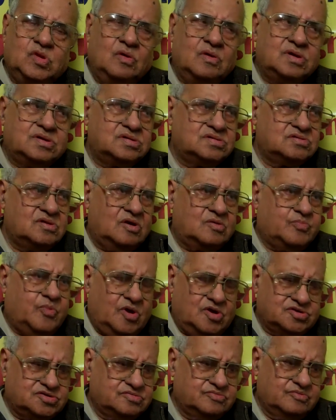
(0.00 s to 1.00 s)
No, it is not
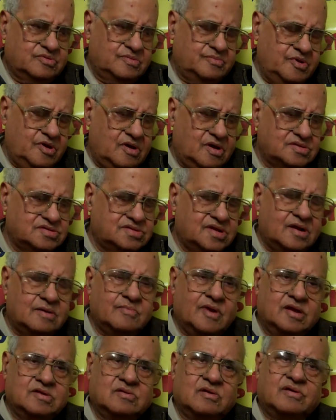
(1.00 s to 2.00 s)
possible because they are
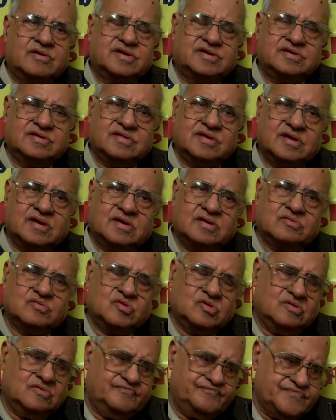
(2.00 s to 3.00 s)
minority there, you
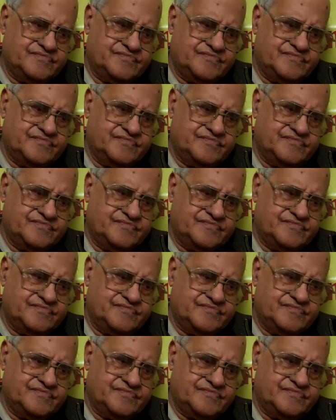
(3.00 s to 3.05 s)
know.